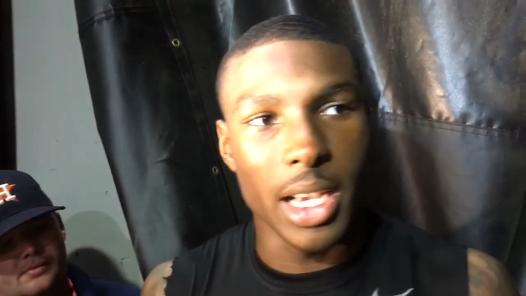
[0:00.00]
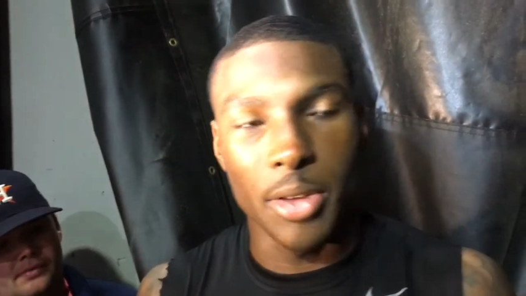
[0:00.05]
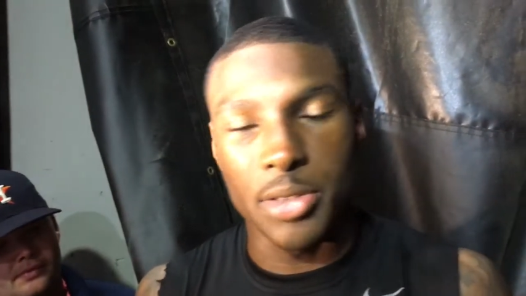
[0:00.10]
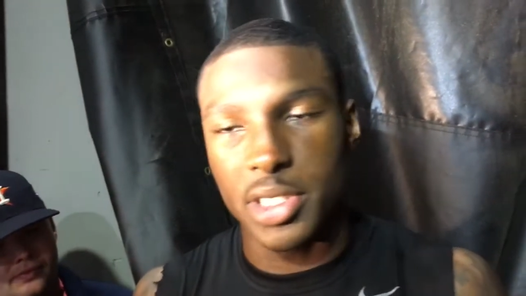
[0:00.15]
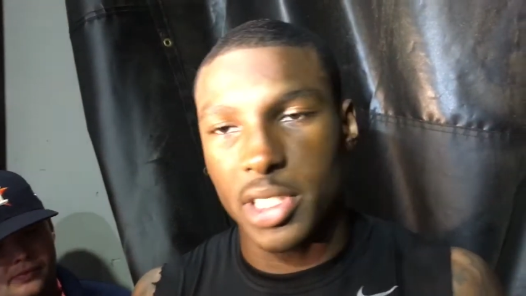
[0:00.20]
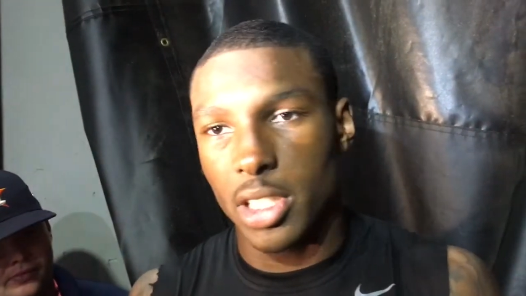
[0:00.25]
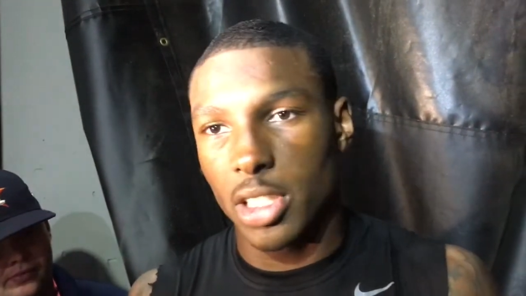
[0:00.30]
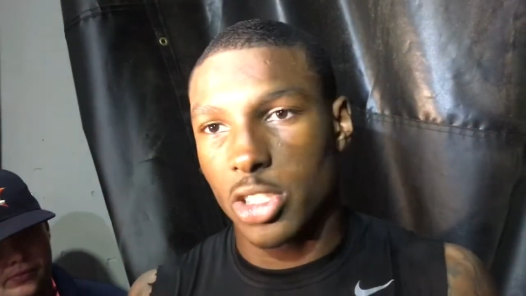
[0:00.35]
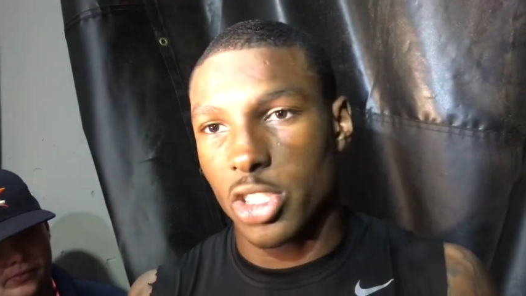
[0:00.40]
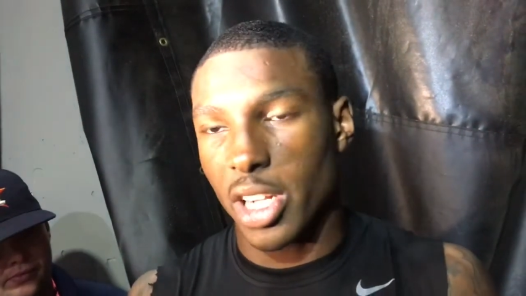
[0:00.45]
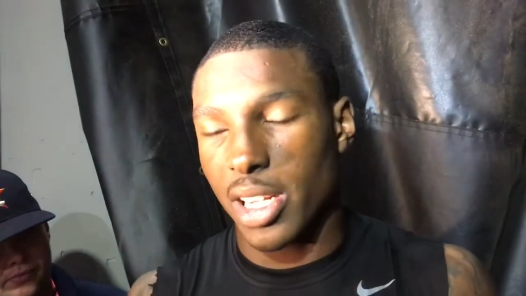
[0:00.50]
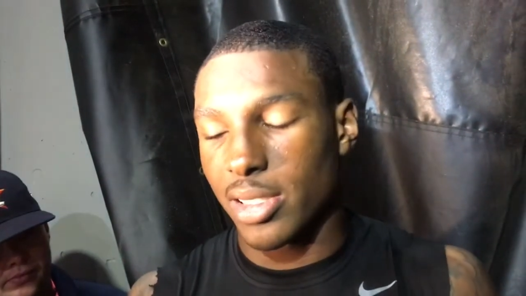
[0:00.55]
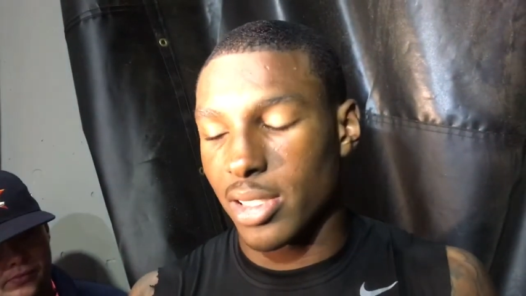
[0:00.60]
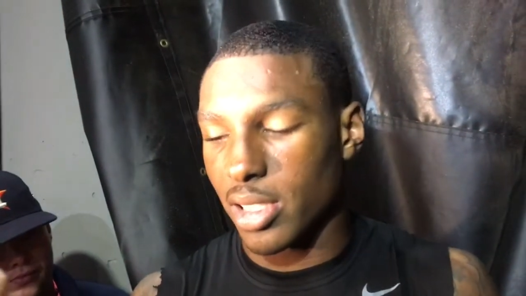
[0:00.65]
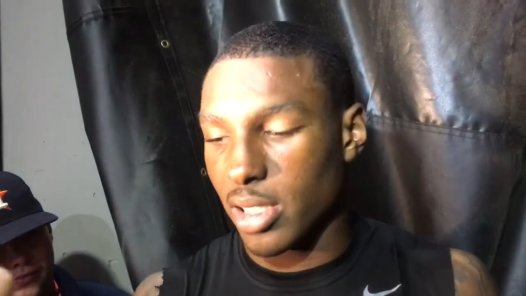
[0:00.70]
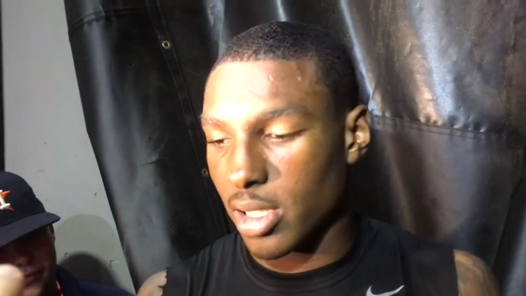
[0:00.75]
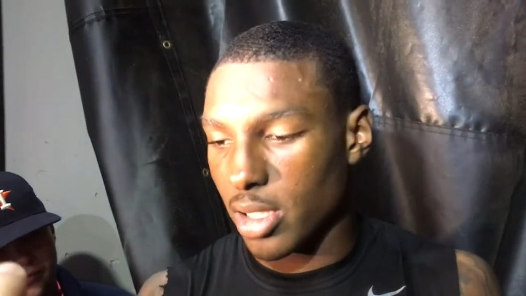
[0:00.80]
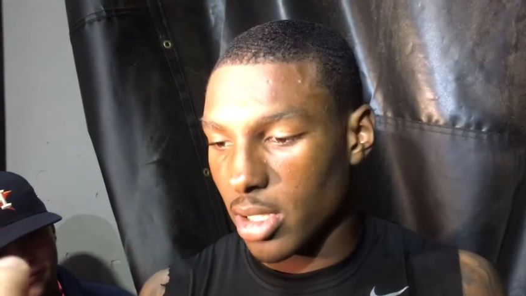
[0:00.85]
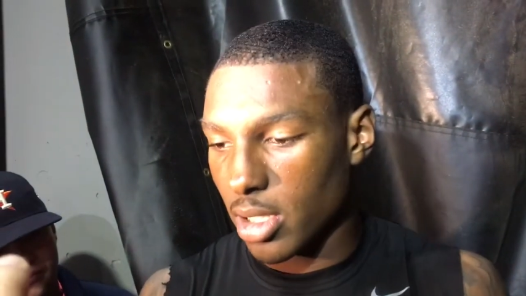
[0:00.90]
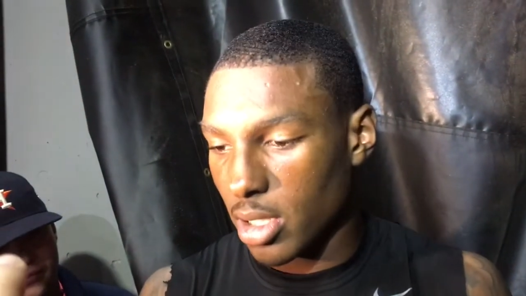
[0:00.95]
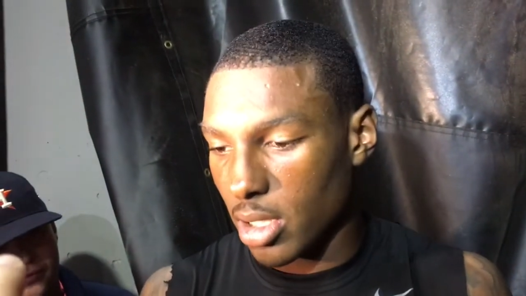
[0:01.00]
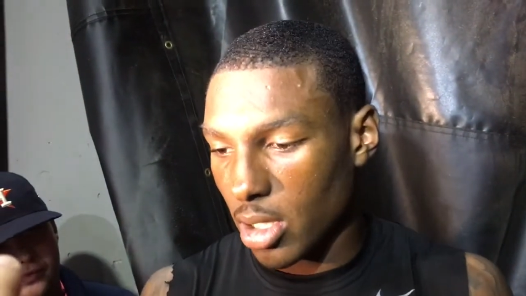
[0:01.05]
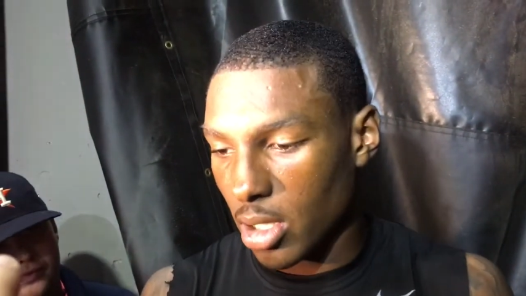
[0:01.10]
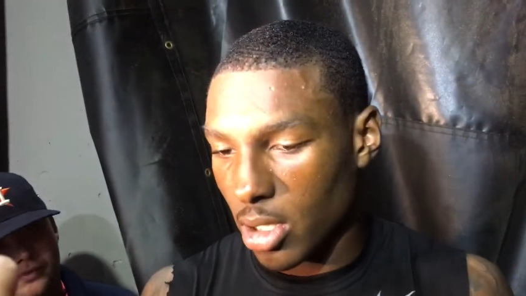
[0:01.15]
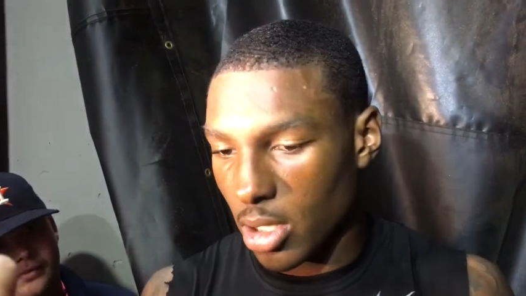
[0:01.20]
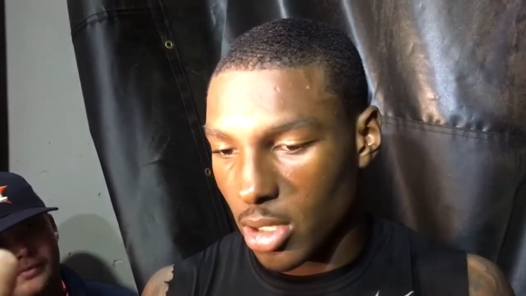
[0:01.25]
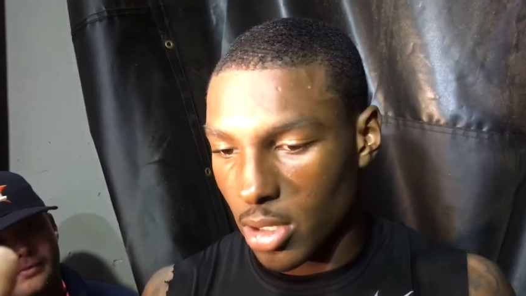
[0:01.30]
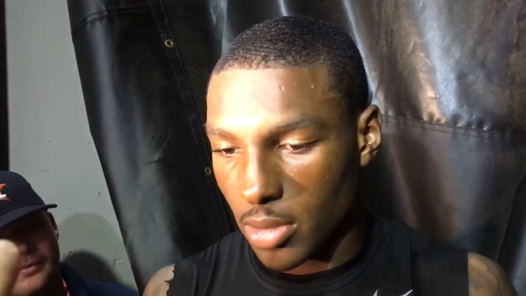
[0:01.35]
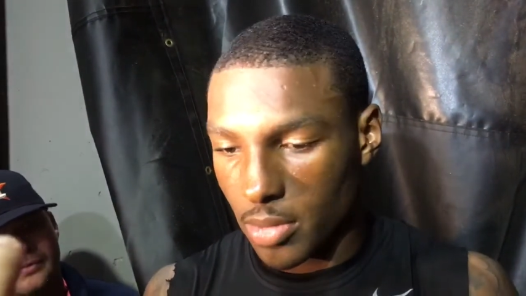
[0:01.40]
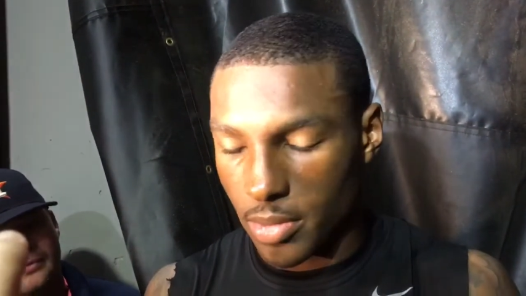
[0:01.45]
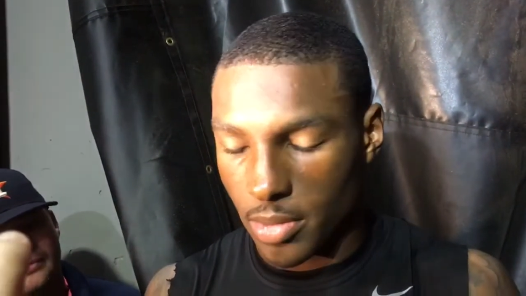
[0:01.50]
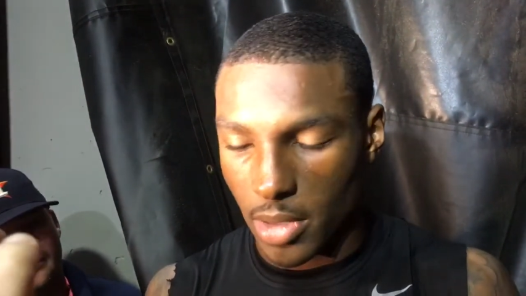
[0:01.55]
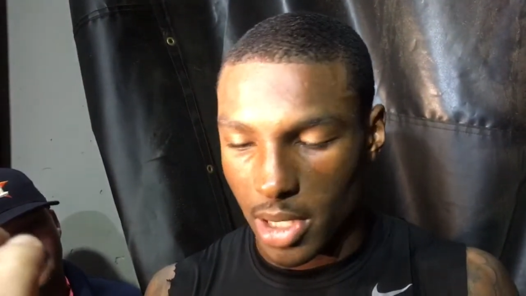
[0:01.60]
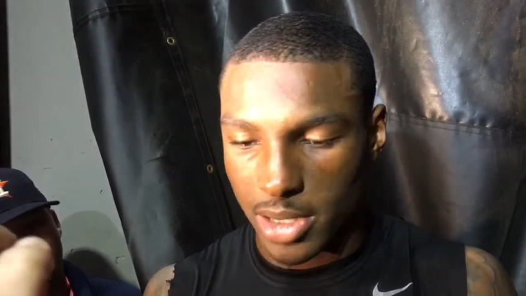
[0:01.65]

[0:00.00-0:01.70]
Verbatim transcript: I'm still transitioning. Um,